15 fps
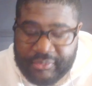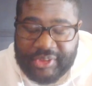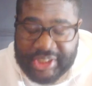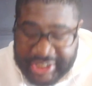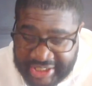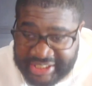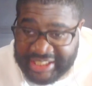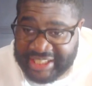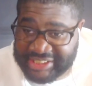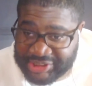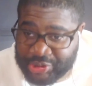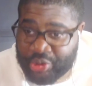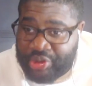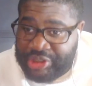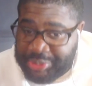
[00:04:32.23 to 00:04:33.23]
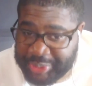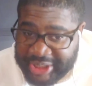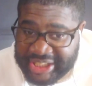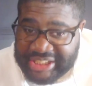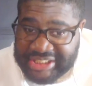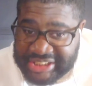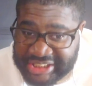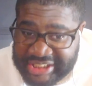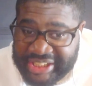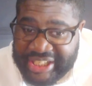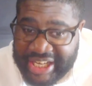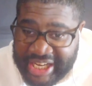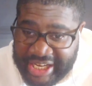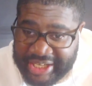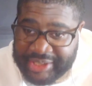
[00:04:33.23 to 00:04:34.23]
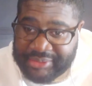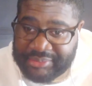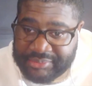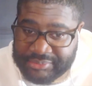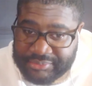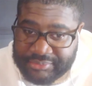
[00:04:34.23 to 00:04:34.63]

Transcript: Yeah, that is going to be a good game.